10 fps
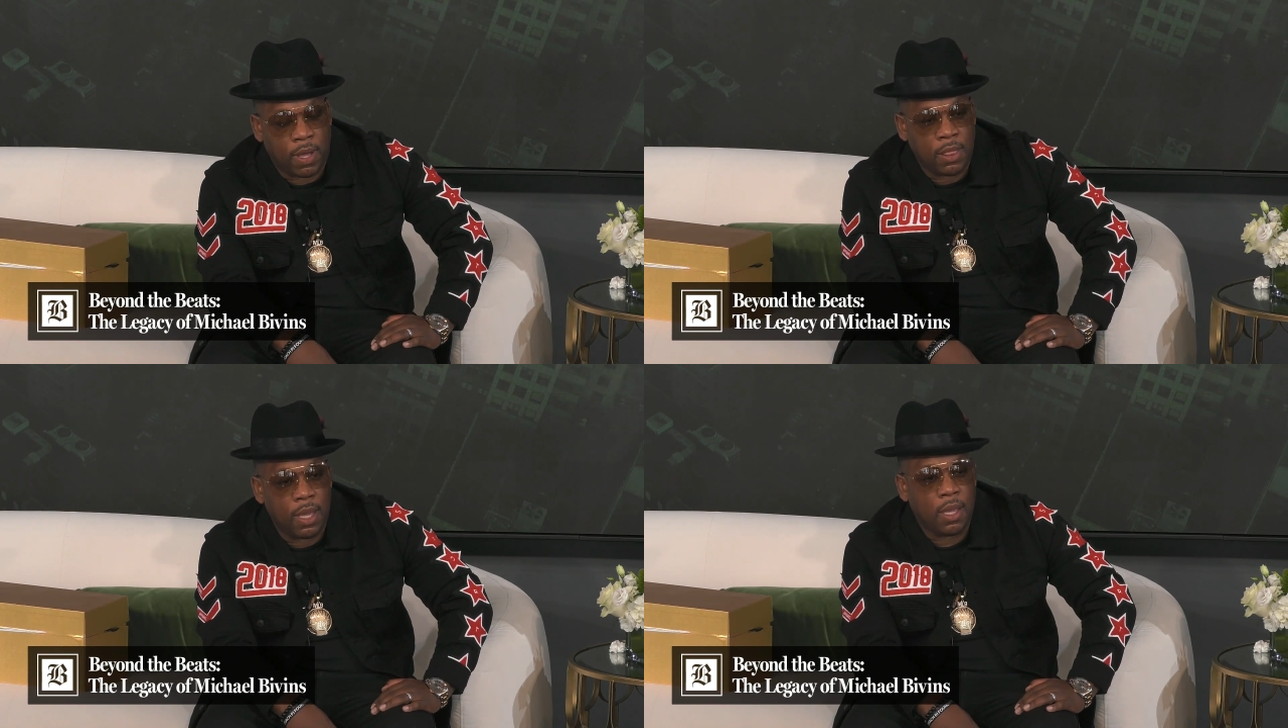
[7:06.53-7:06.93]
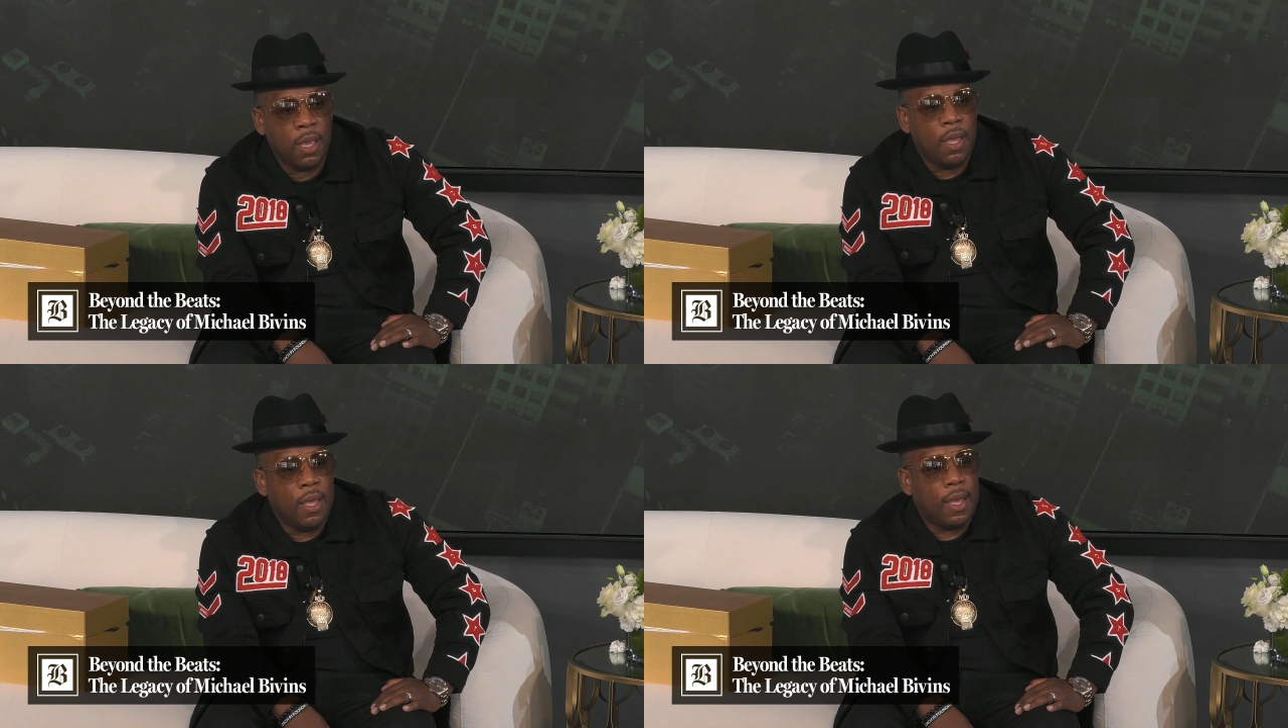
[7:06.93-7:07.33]
I think
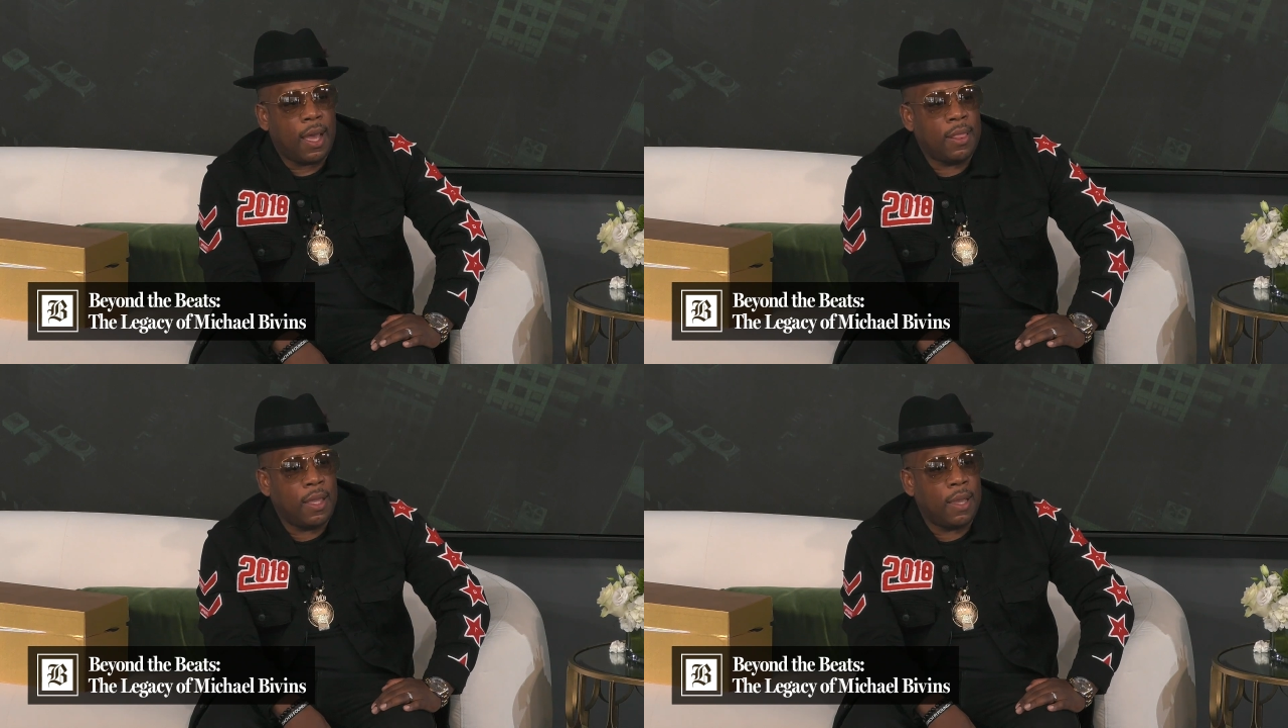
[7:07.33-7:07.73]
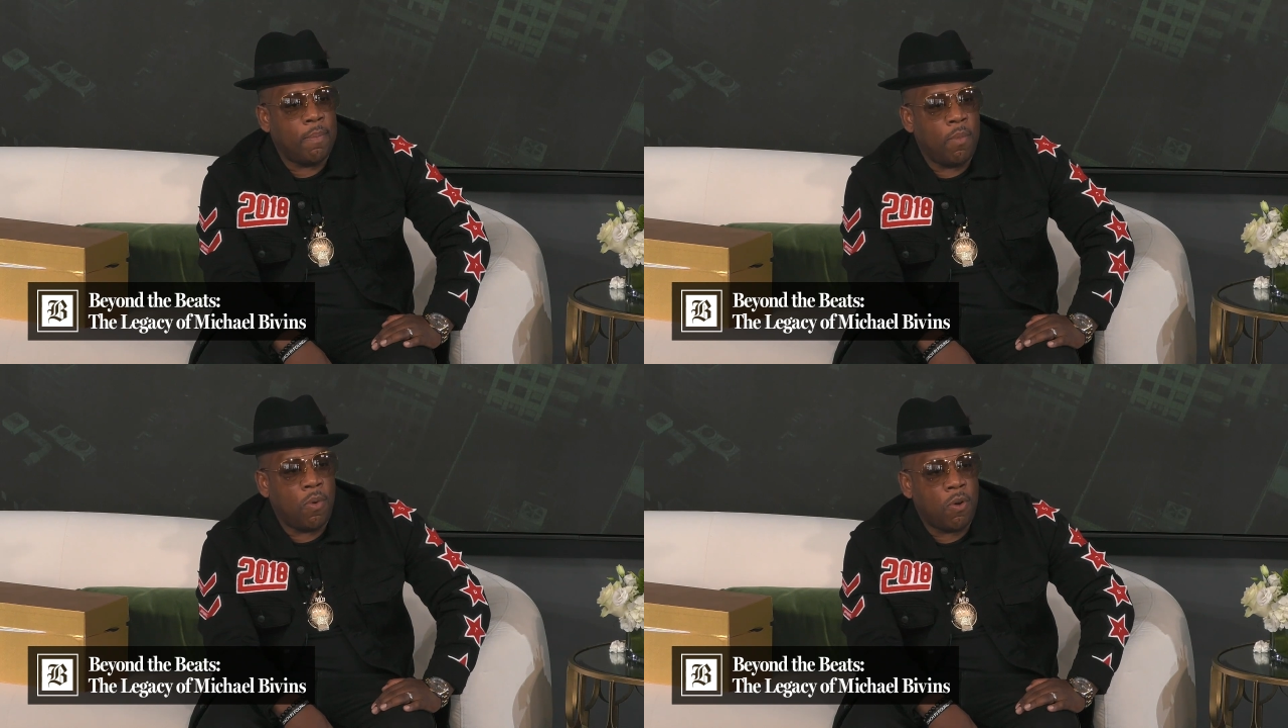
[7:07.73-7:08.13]

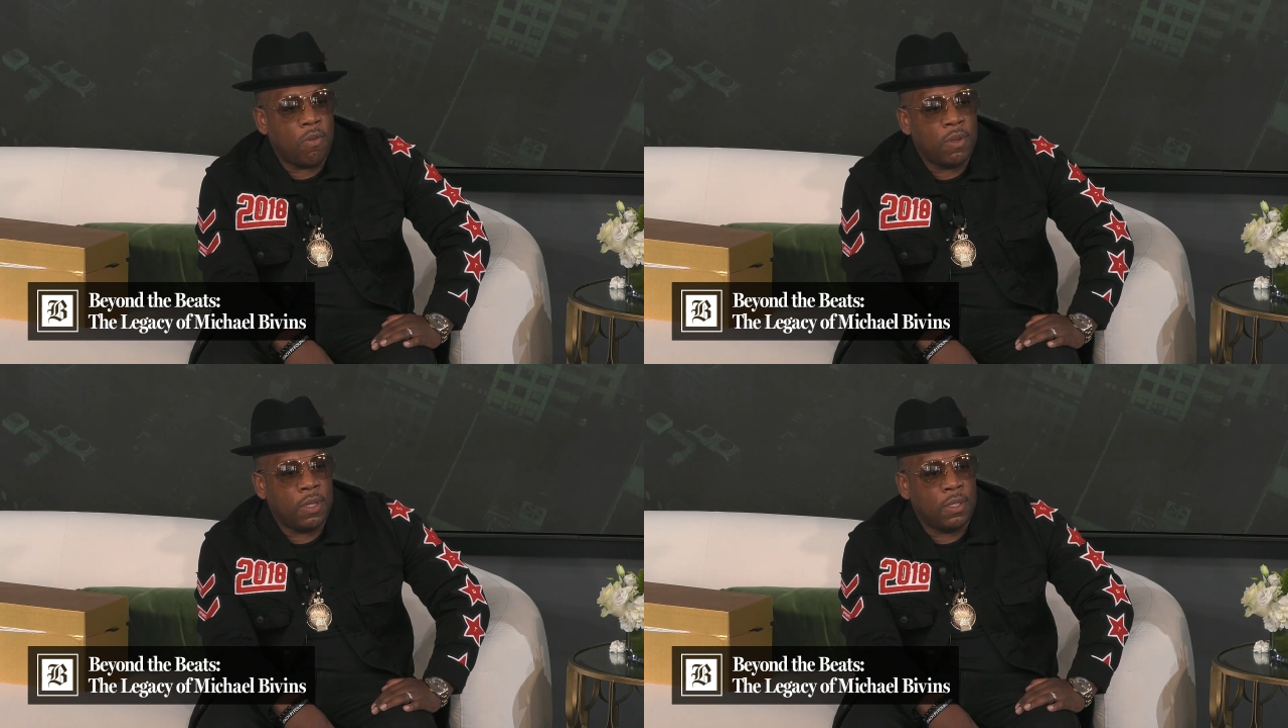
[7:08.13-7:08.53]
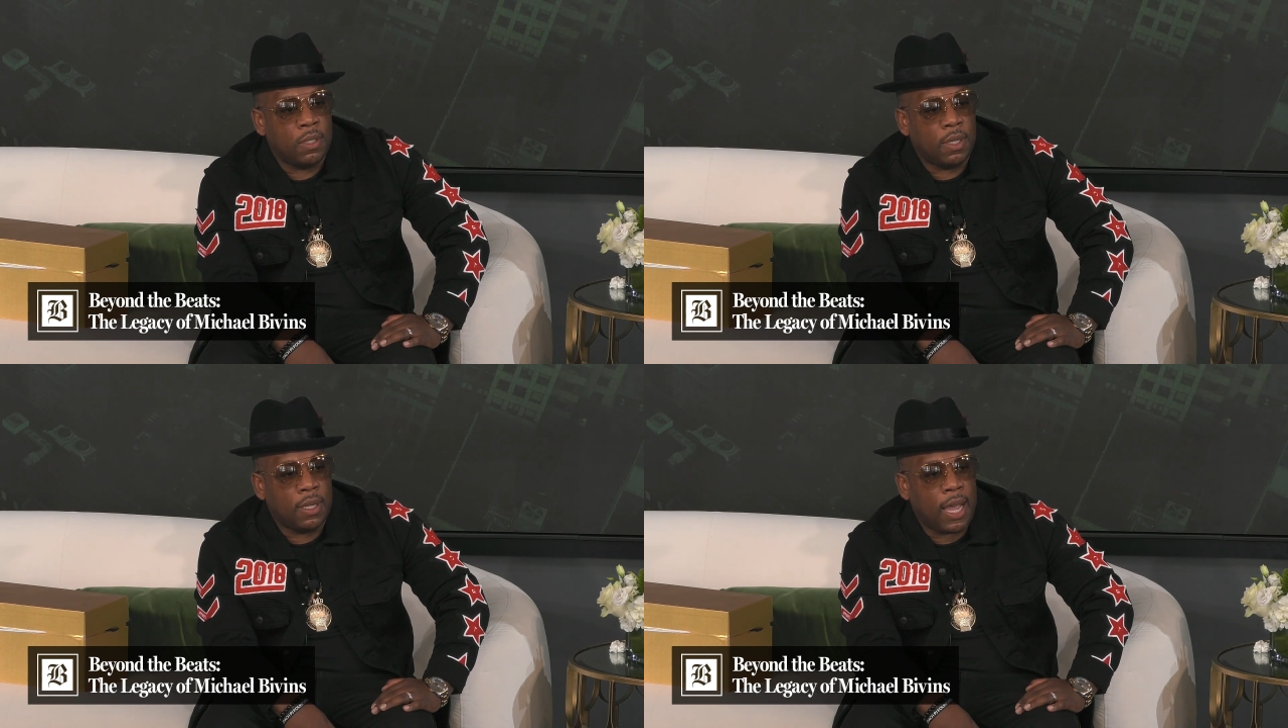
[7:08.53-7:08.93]
more is